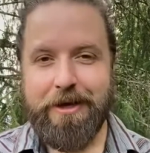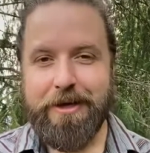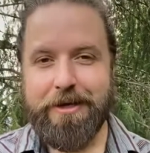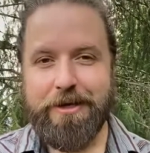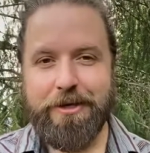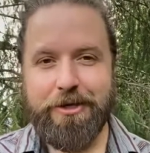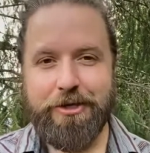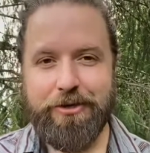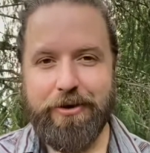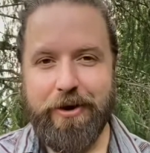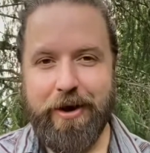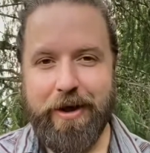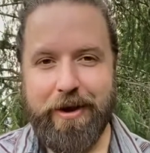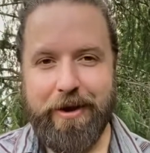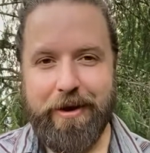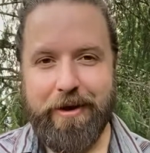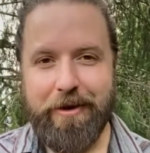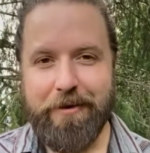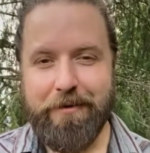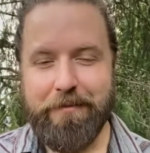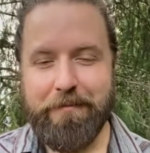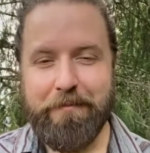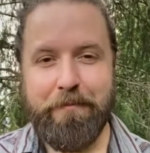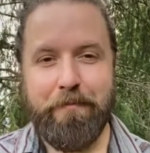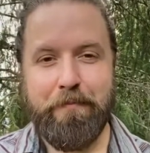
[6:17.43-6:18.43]
Try it
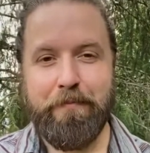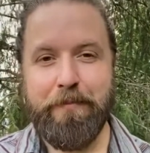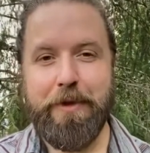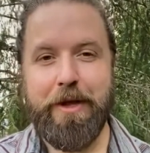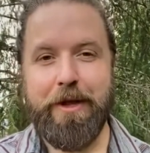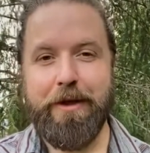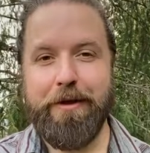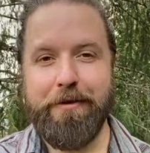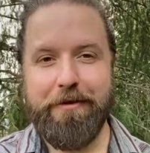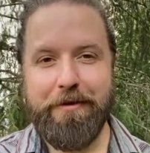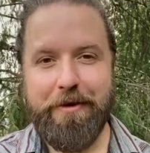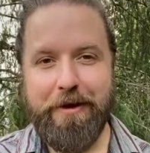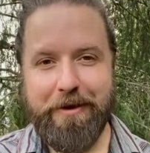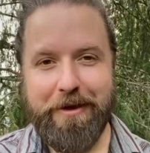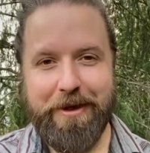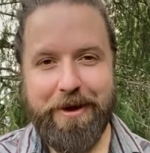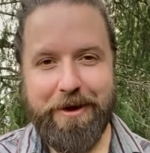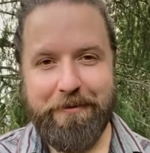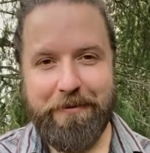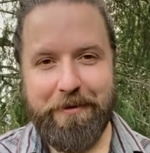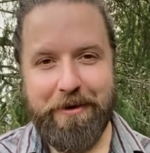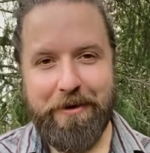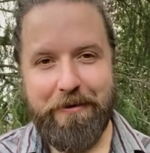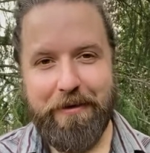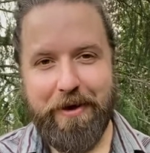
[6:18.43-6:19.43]
out. You're not
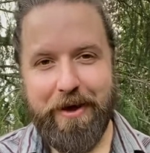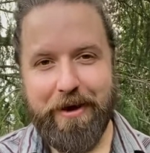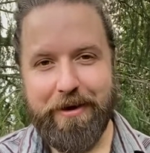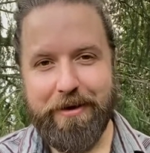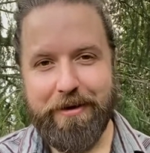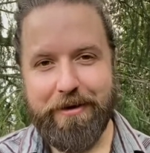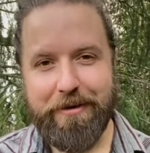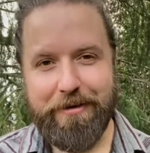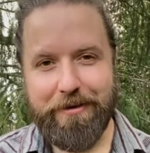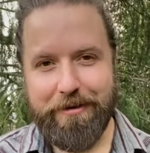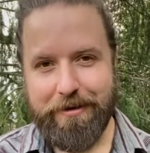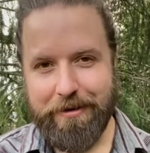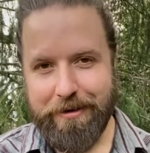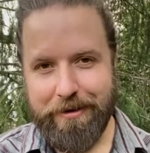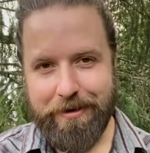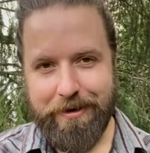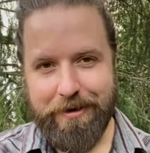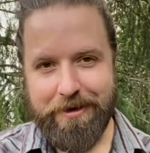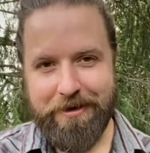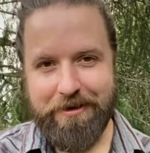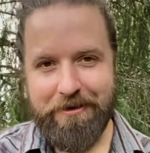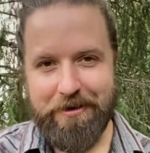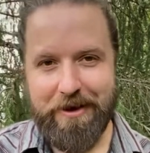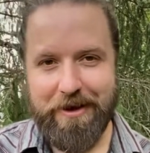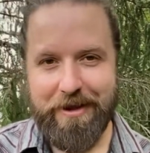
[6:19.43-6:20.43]
gonna regret it.
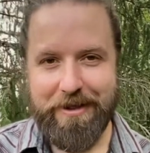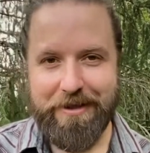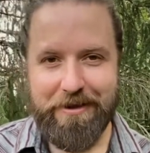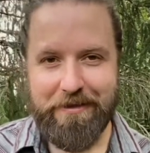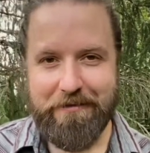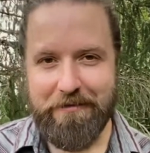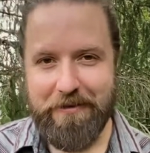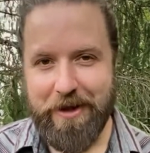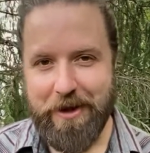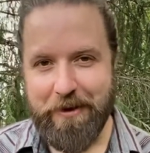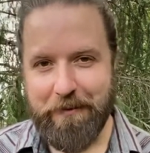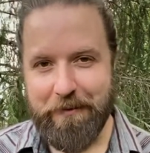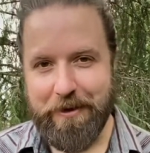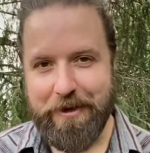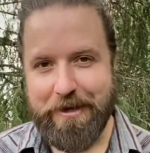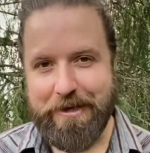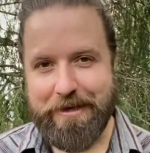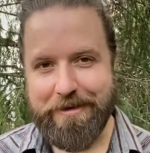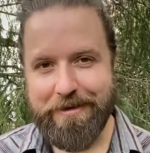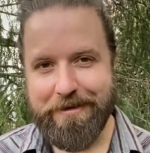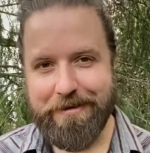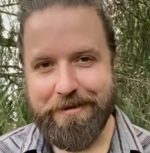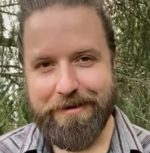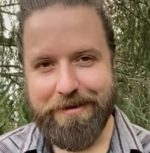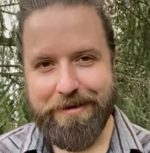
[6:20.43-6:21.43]
You're gonna love that one.
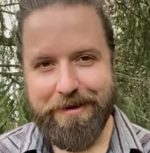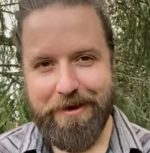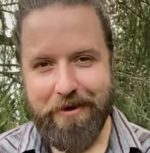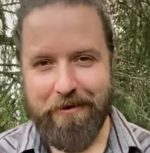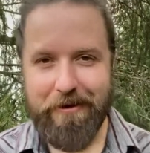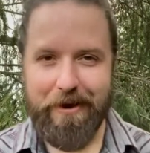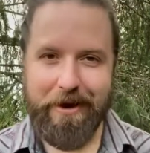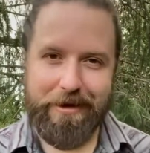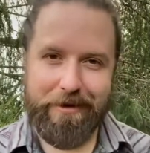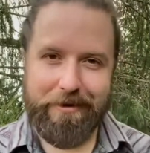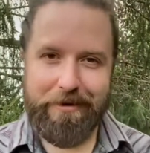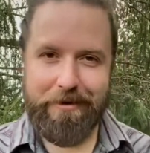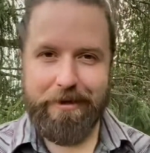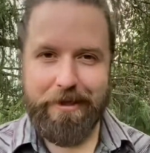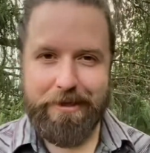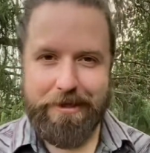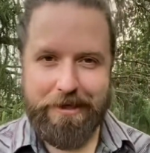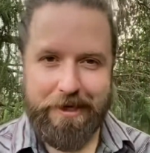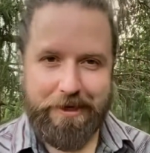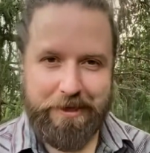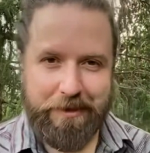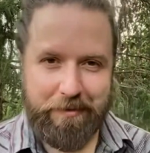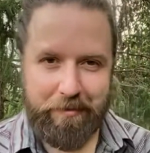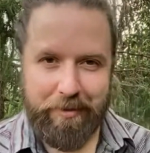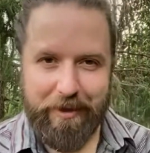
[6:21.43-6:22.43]
All right, let's
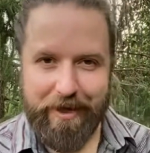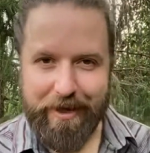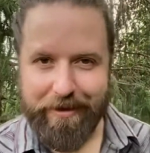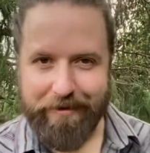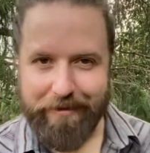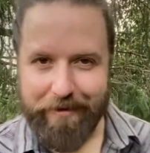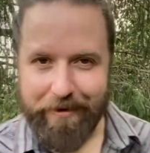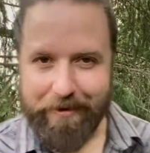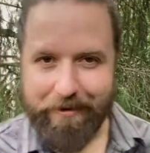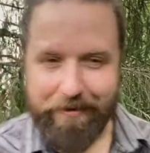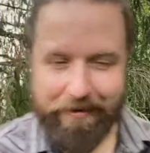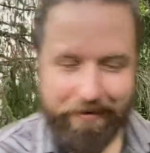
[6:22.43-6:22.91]
get to planting.